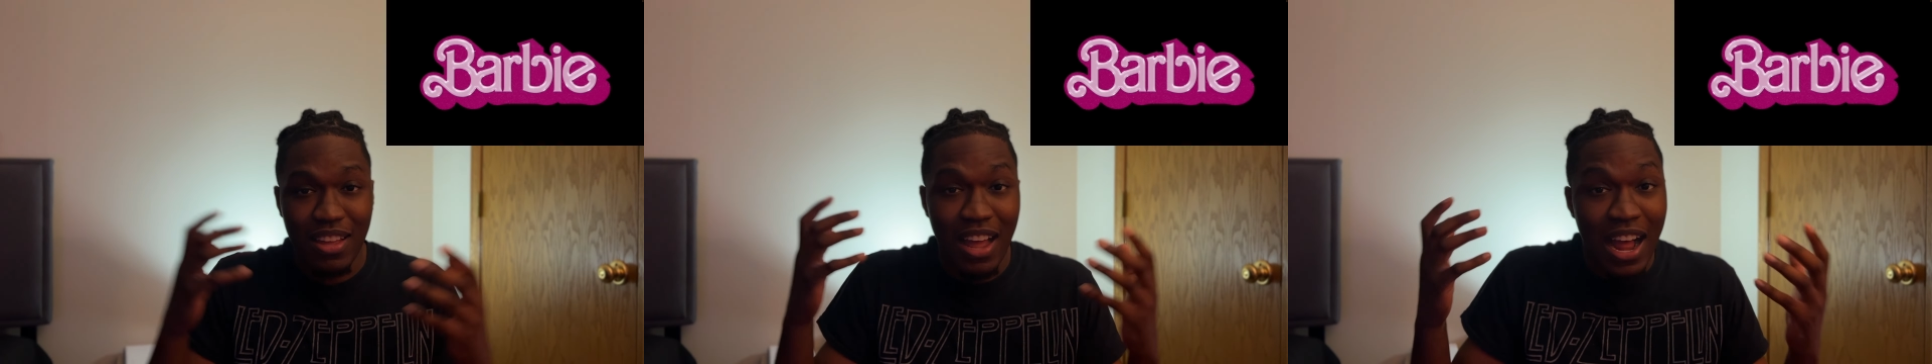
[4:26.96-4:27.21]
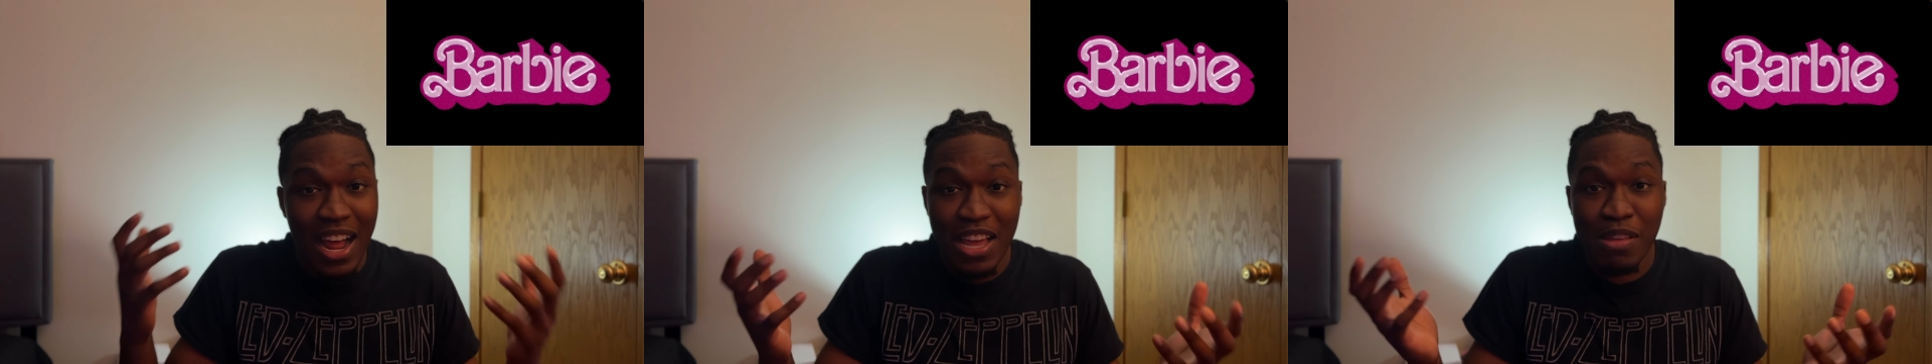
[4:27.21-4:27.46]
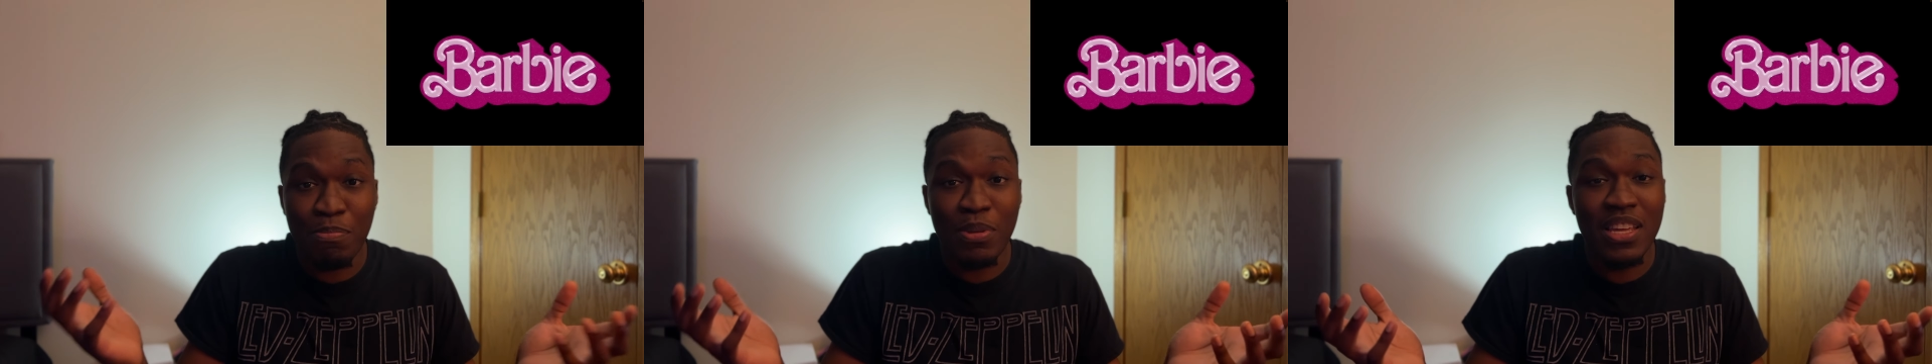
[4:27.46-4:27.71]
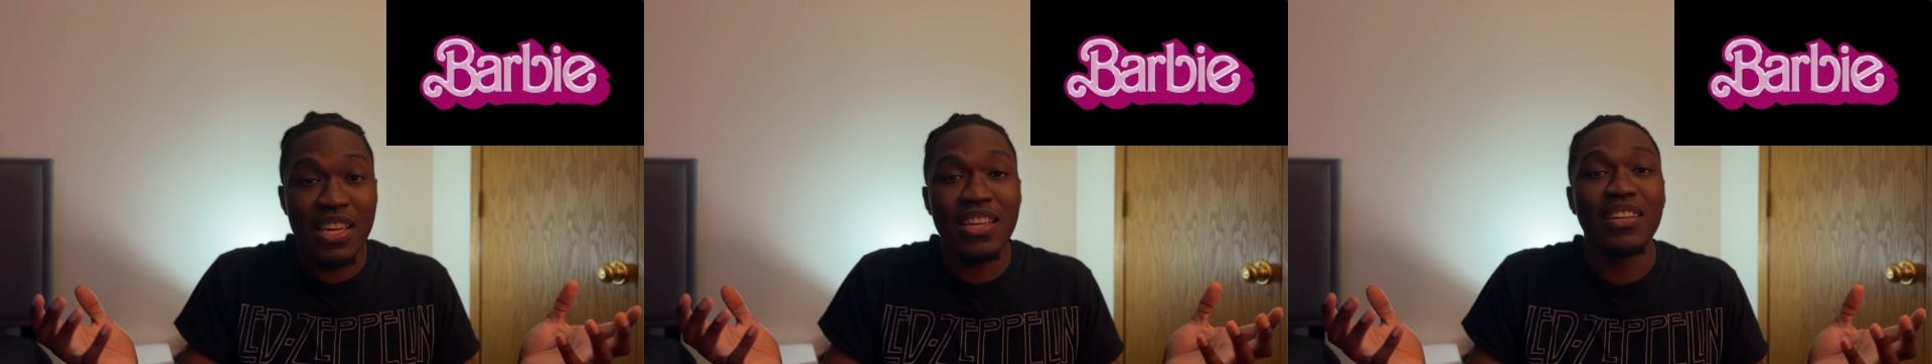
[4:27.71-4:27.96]

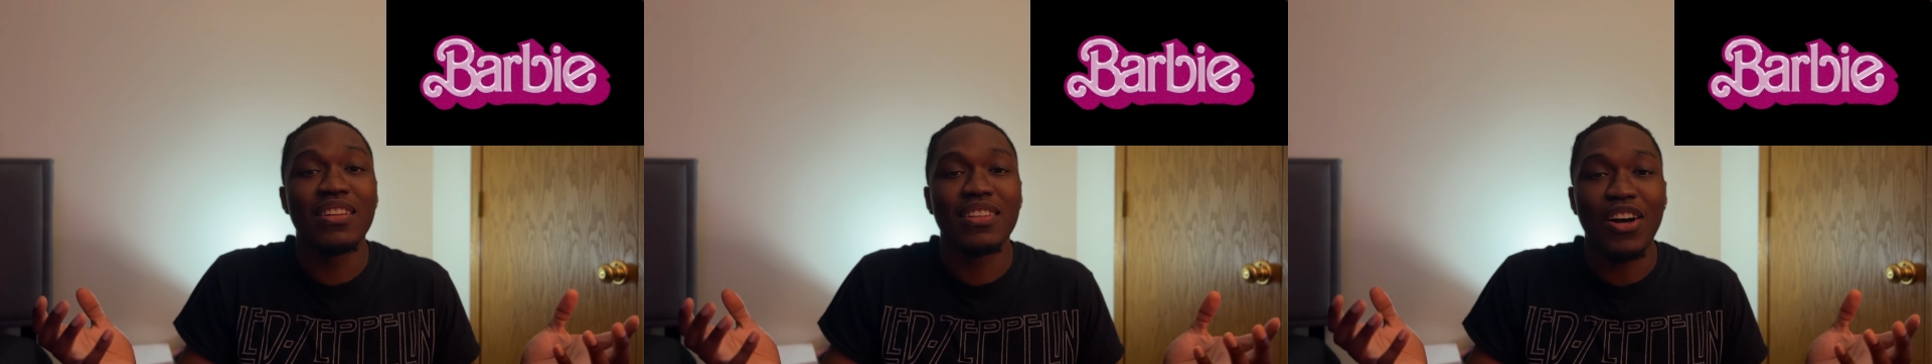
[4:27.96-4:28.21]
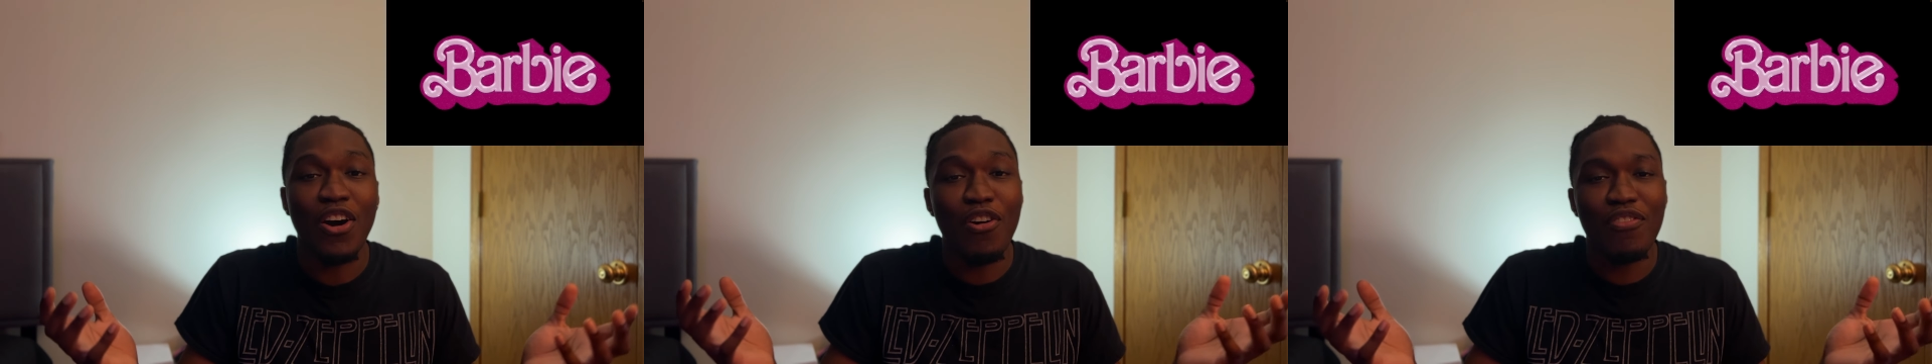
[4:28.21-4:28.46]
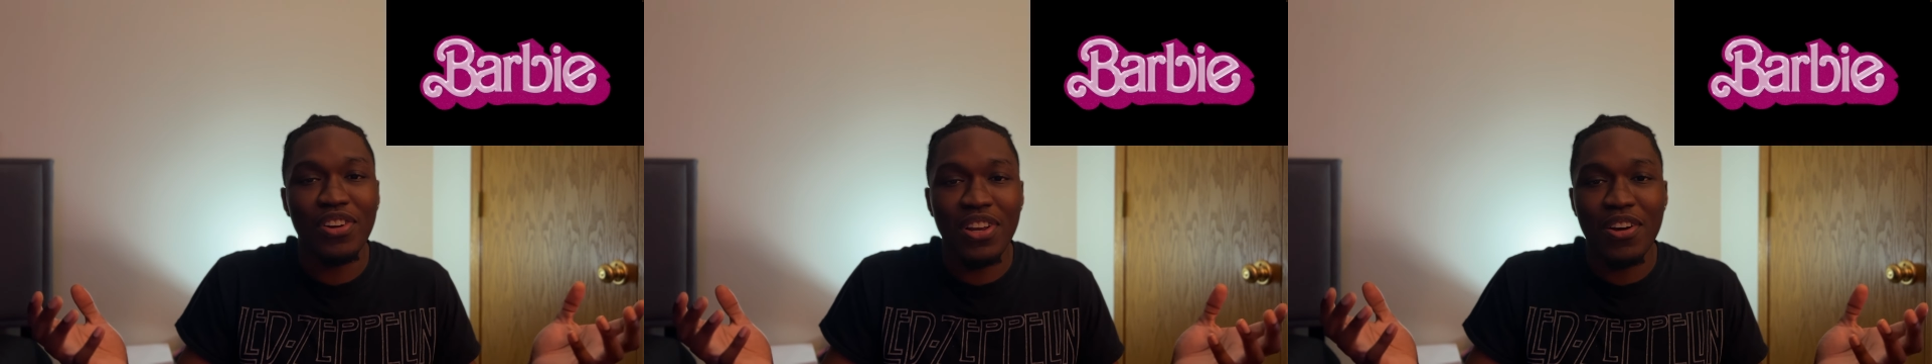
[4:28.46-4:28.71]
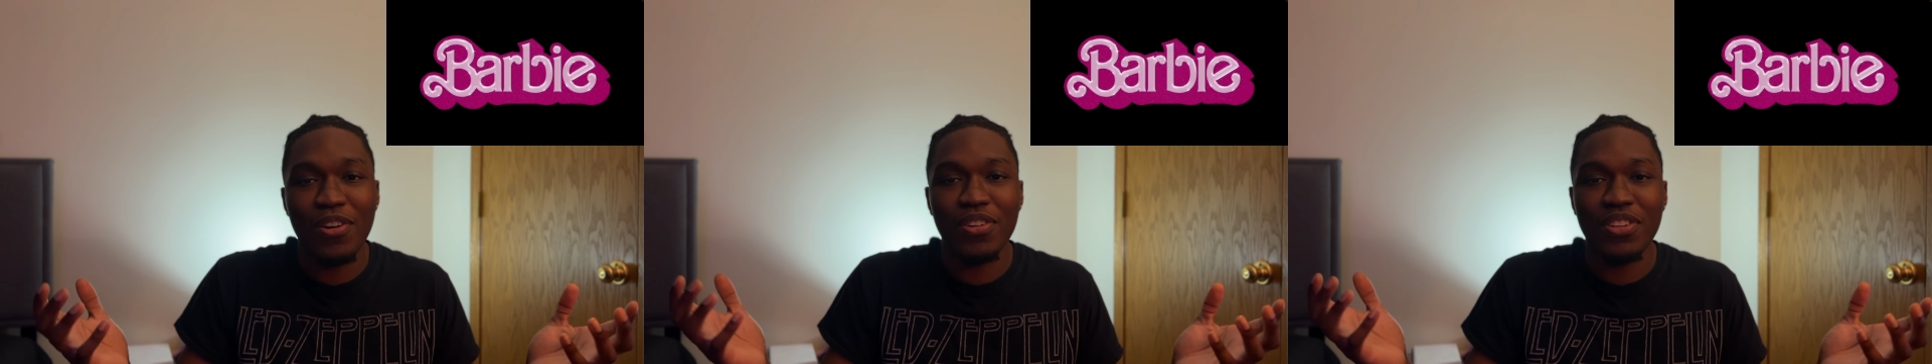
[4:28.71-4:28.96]
IP
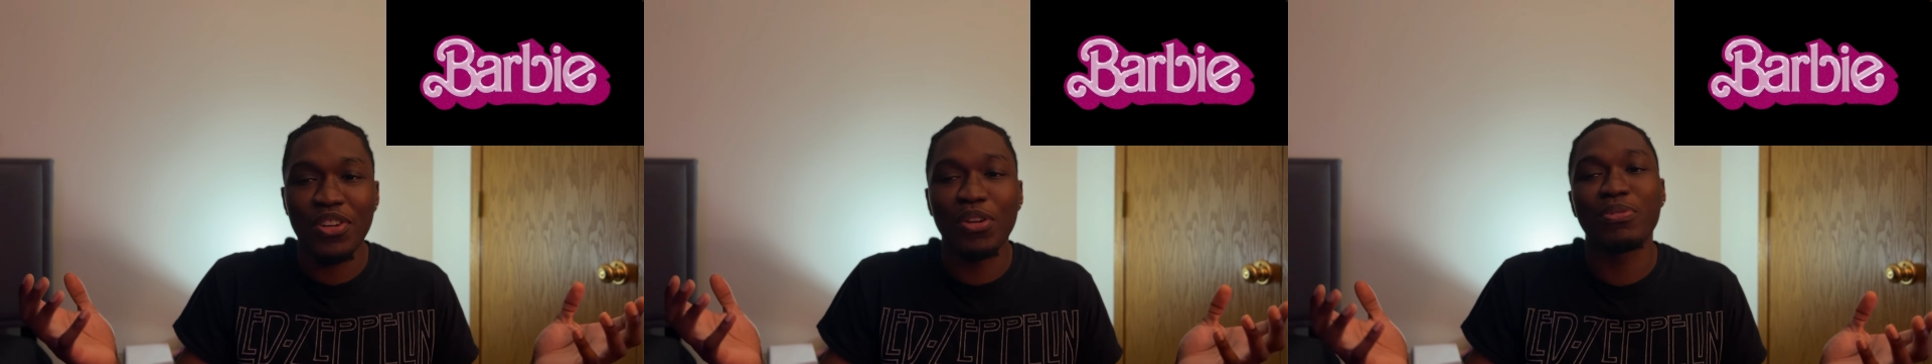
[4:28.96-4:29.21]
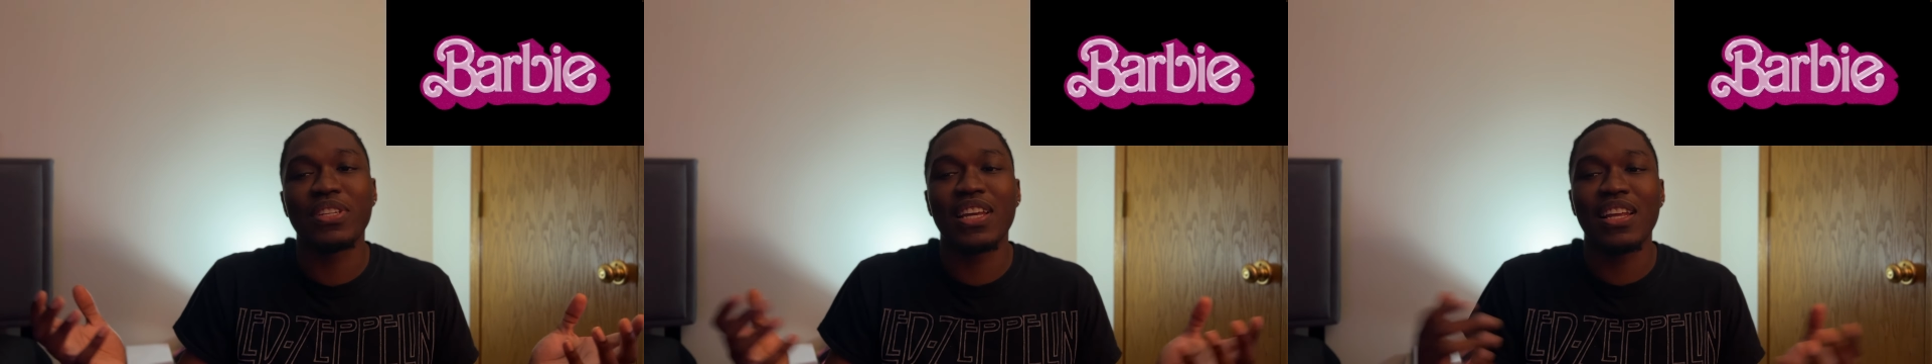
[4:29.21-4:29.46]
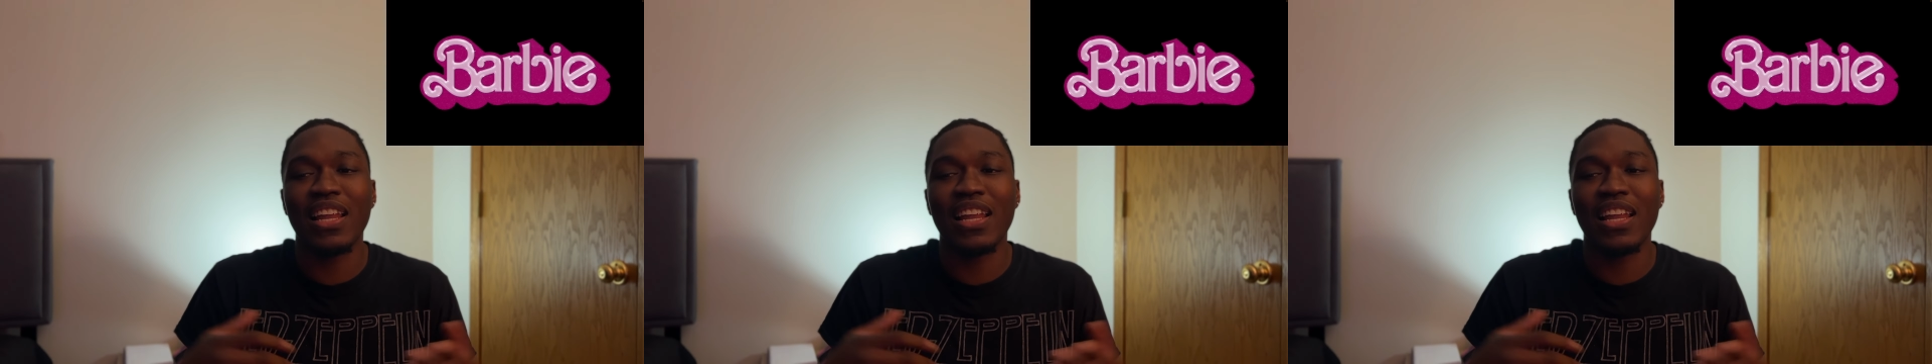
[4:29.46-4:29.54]
overload, you know what I'm saying?